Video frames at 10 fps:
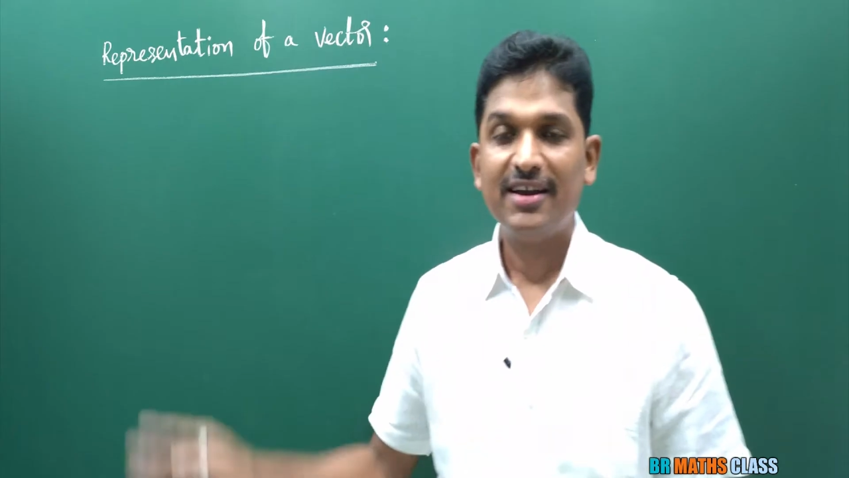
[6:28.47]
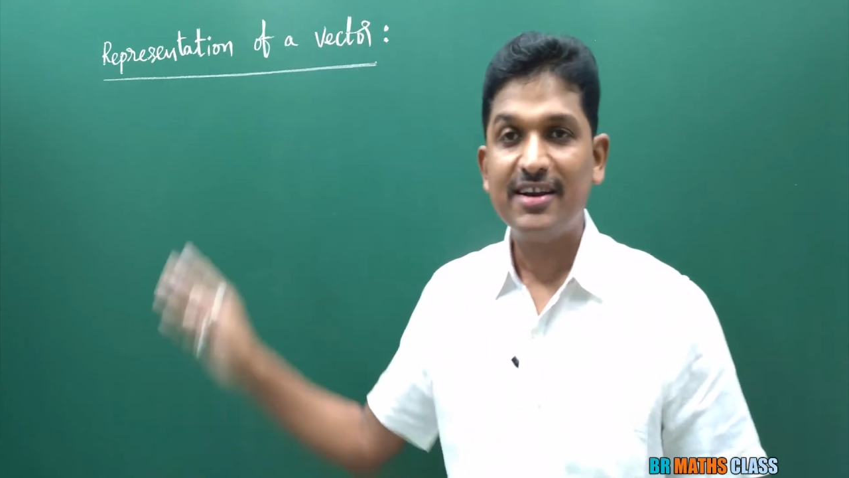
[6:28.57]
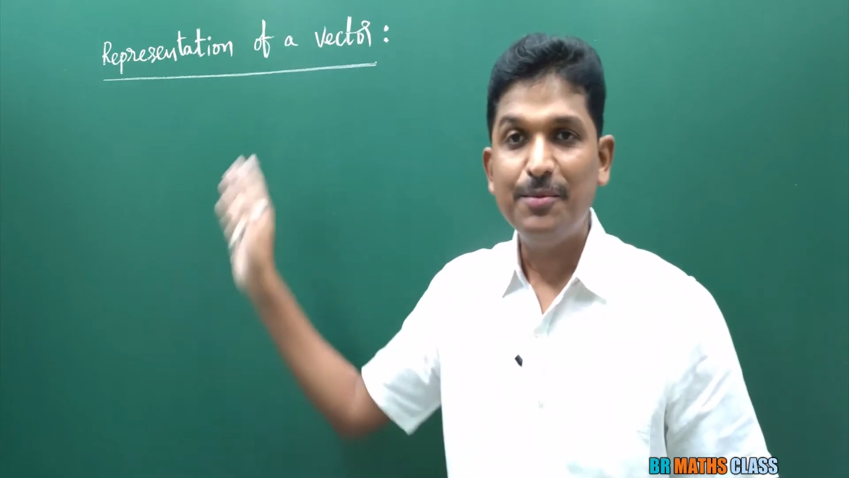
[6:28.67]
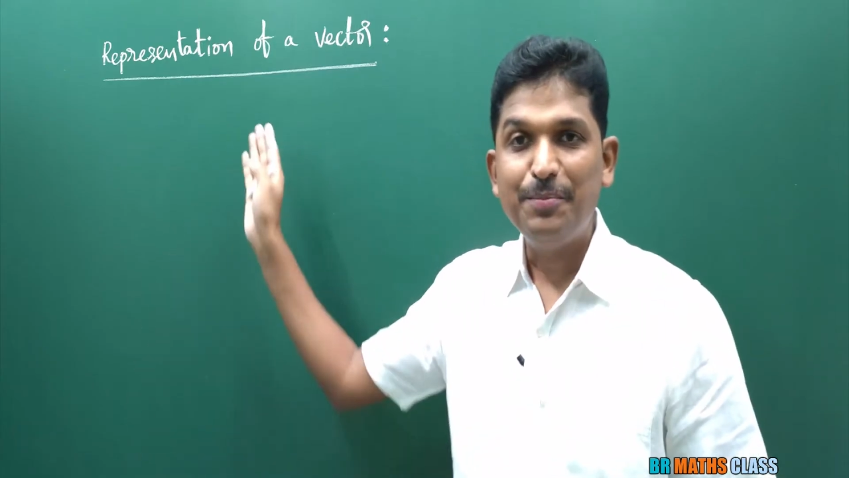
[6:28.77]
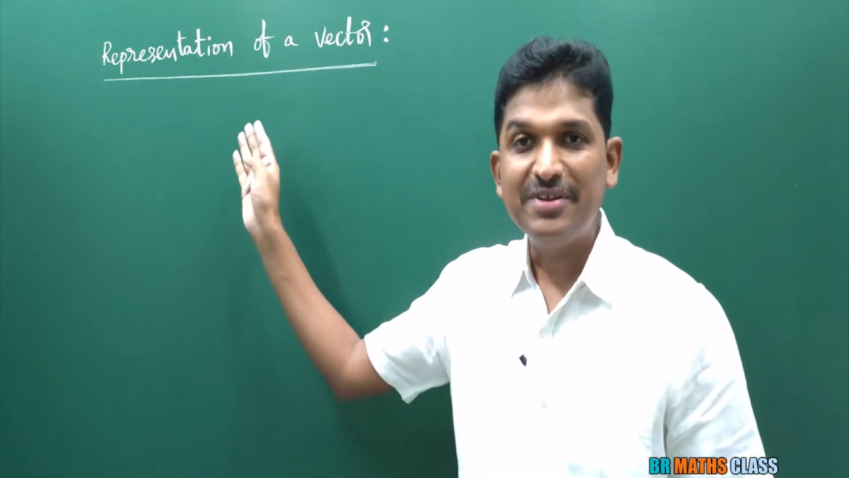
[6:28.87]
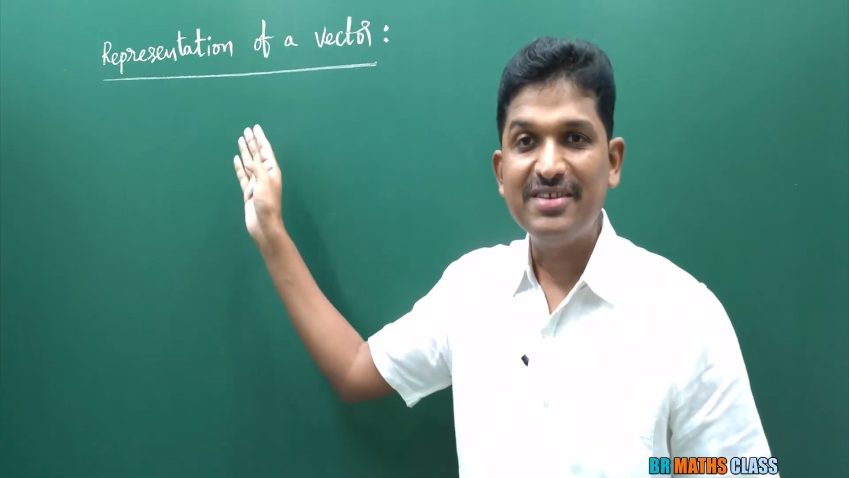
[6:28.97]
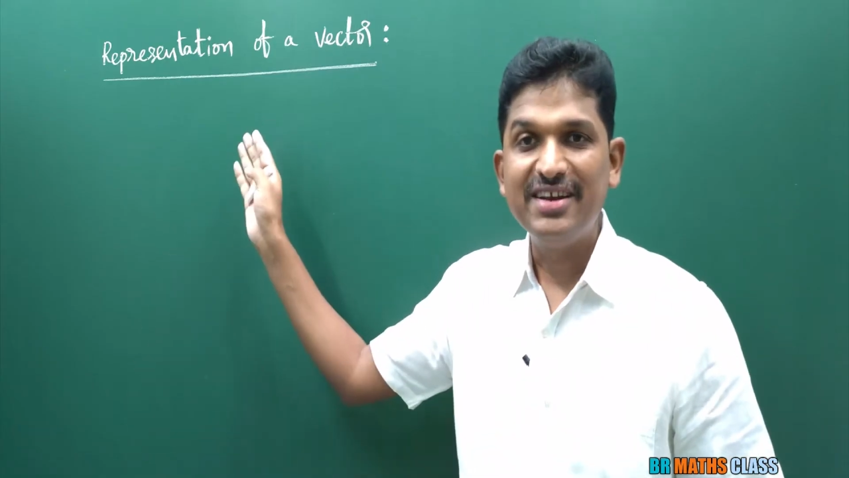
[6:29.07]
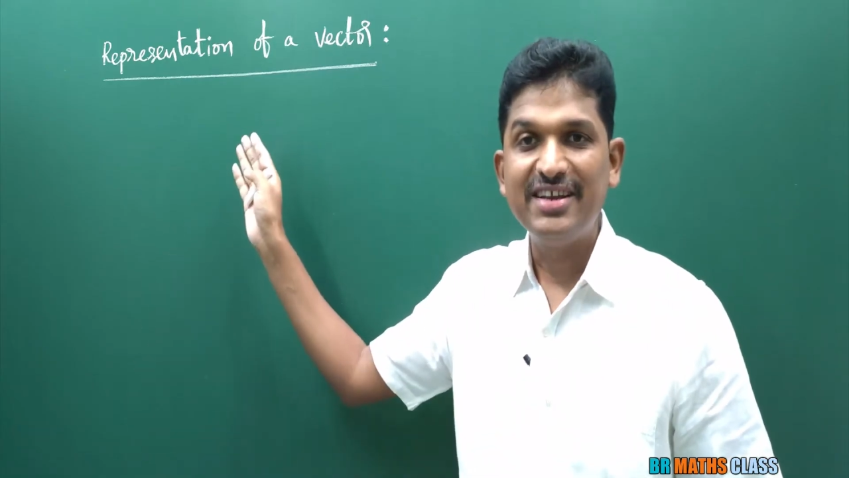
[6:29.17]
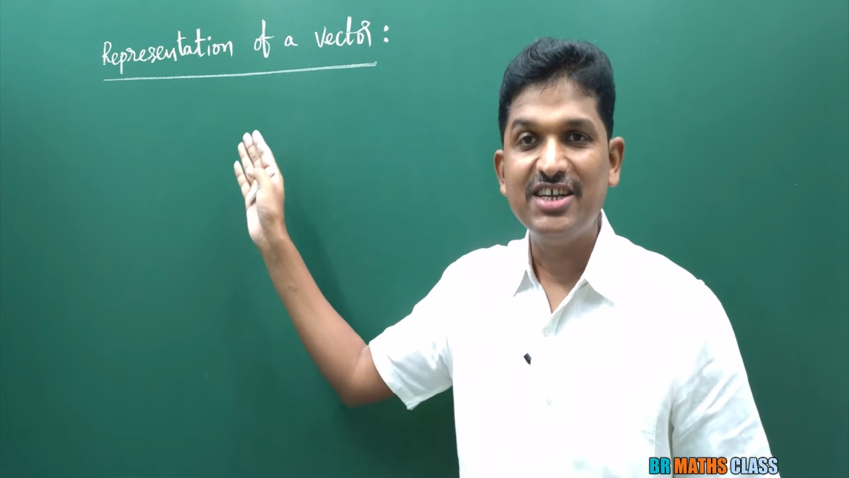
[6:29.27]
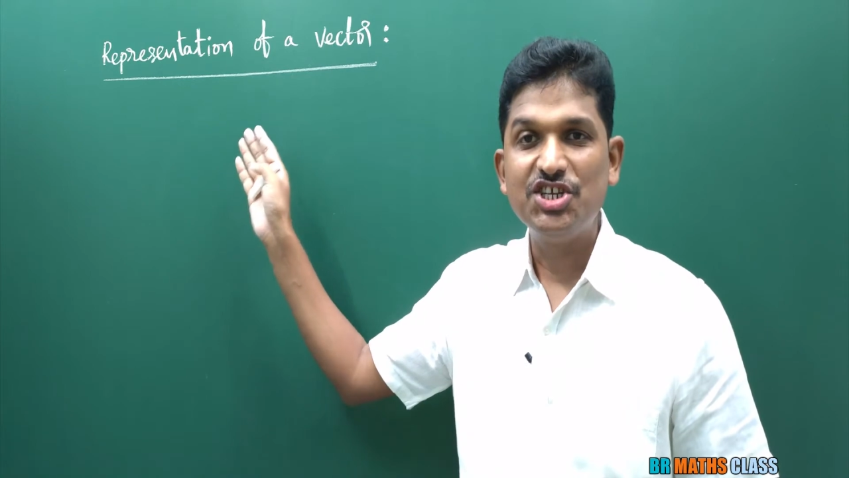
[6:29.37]

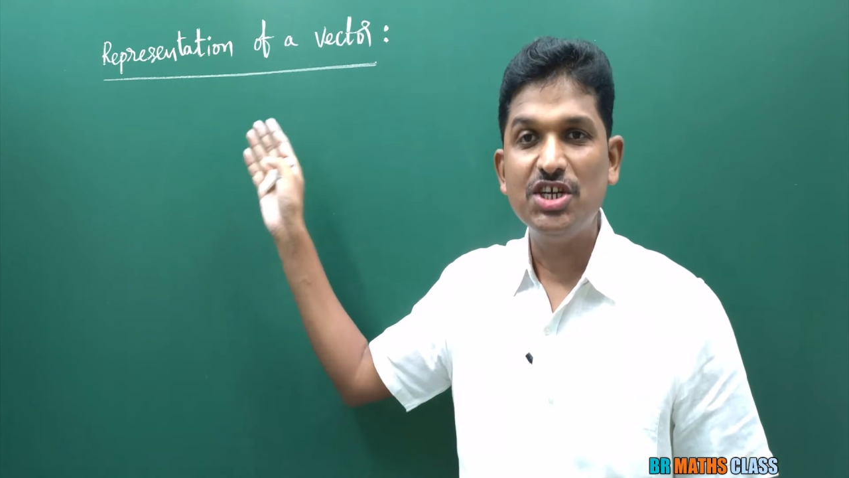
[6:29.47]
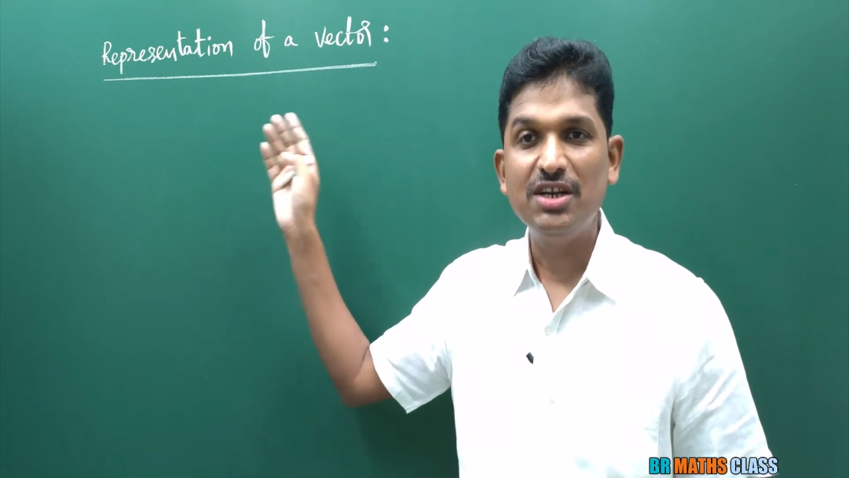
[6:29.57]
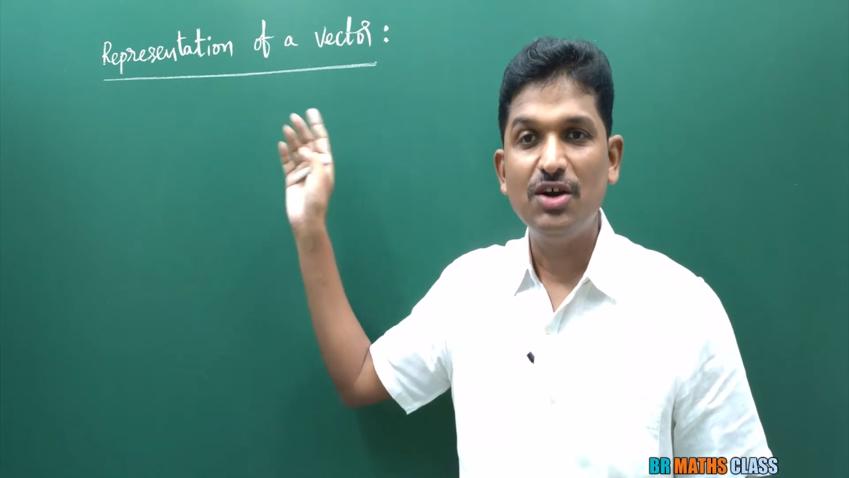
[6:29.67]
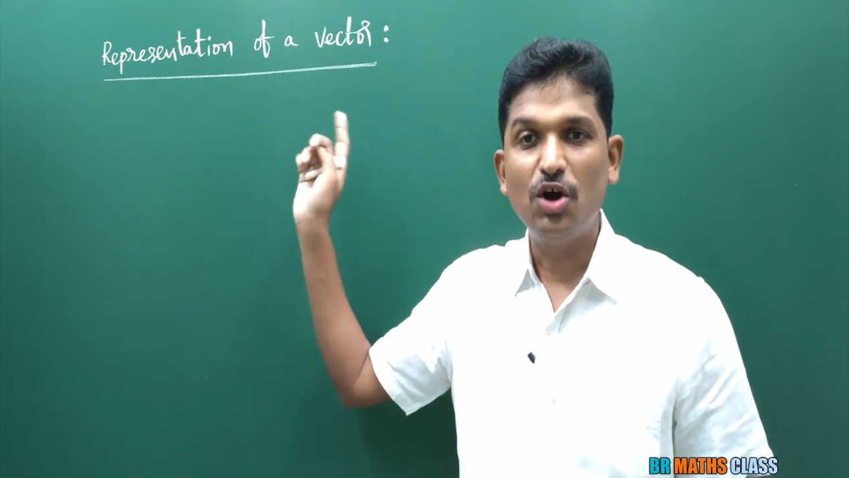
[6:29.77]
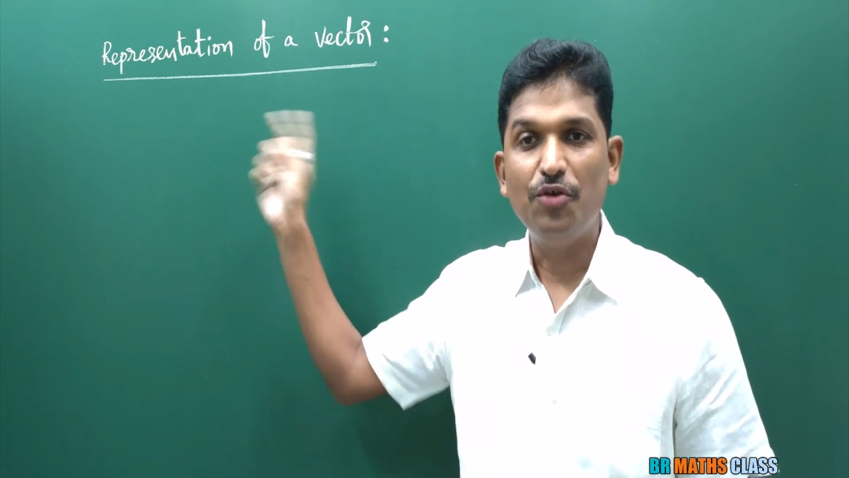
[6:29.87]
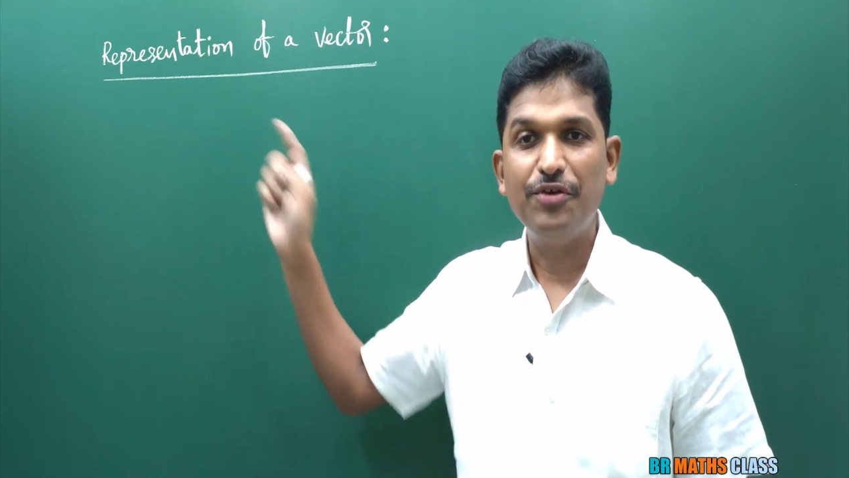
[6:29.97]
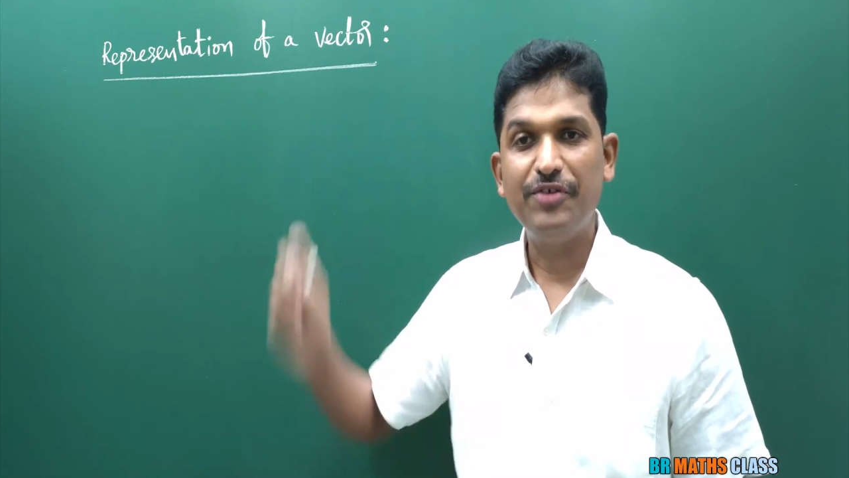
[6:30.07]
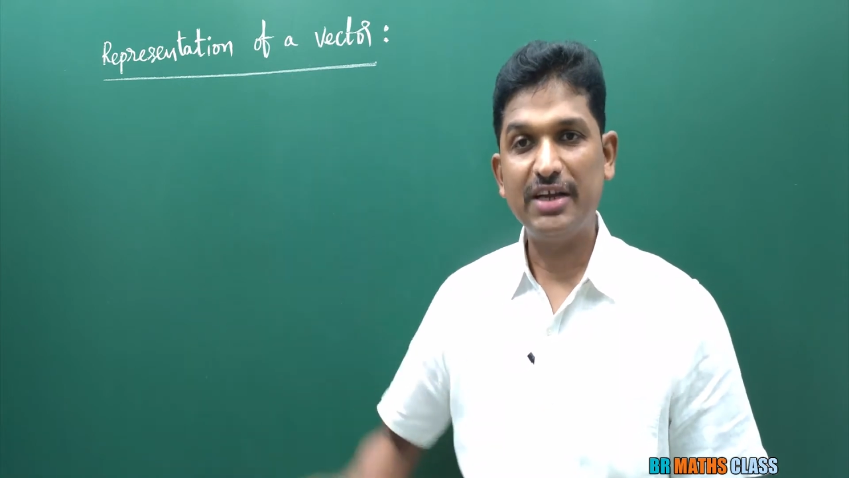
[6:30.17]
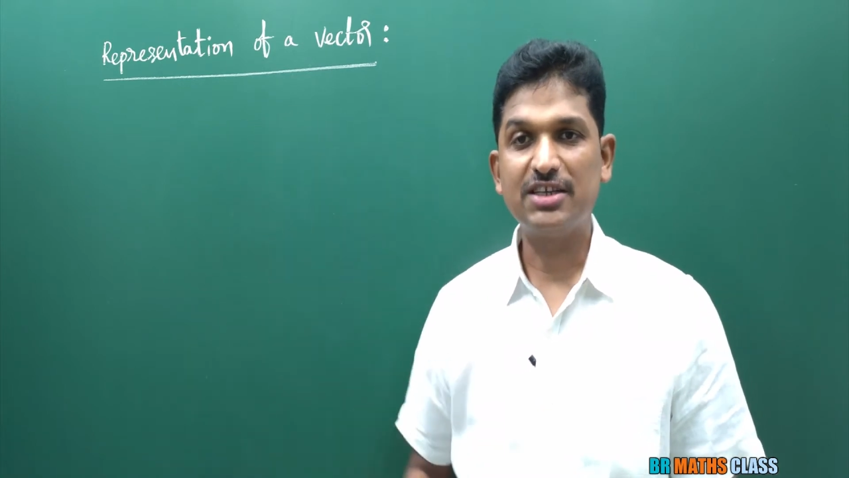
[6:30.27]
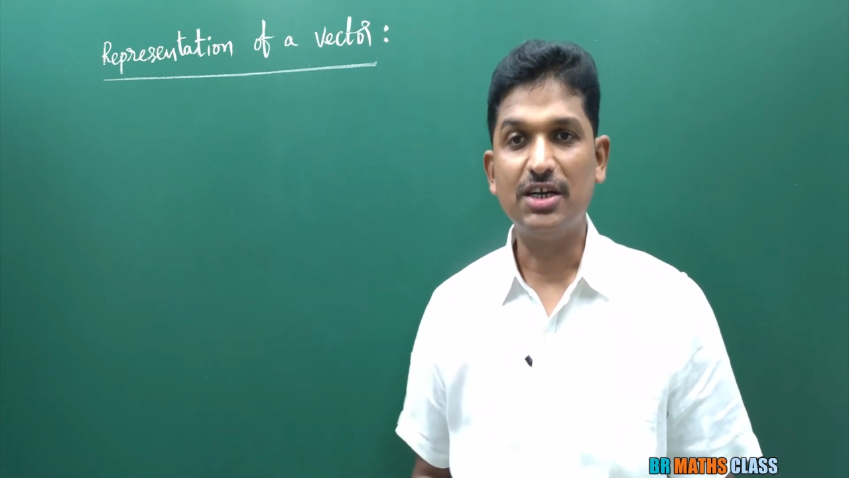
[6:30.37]
Representation of a
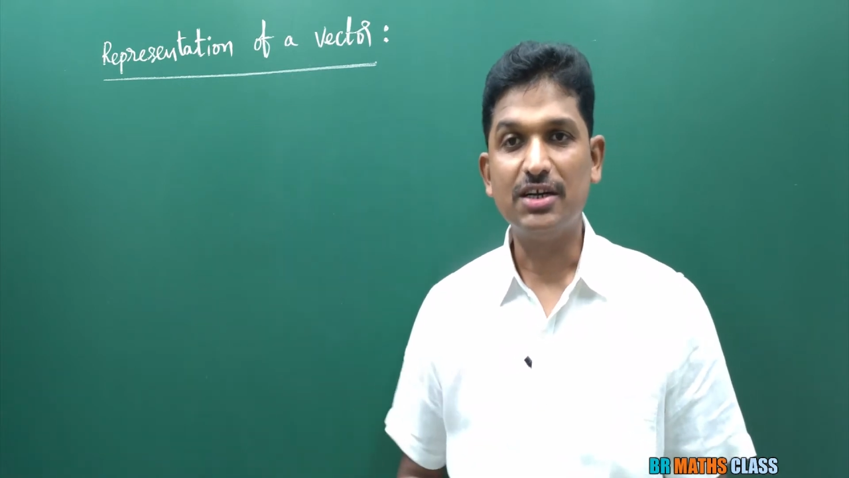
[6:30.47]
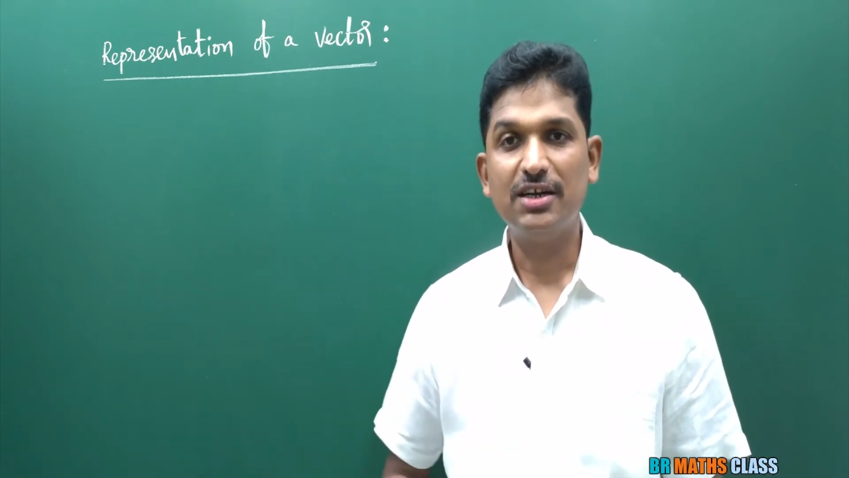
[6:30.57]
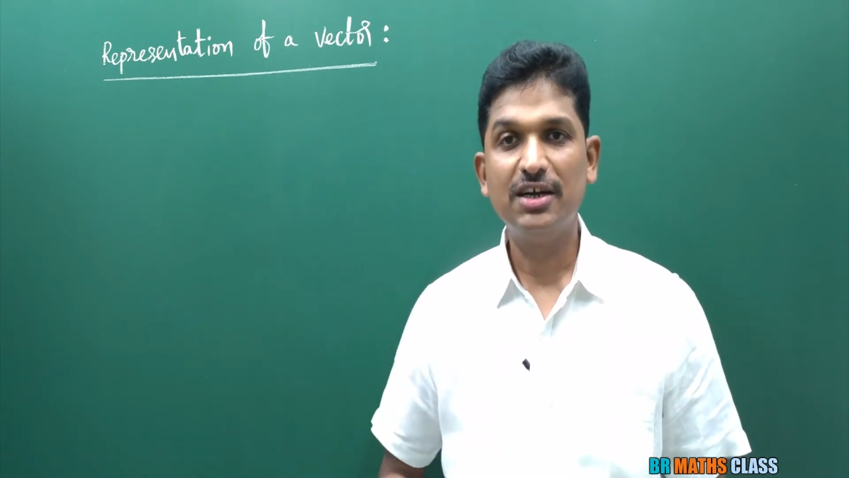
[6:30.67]
vector.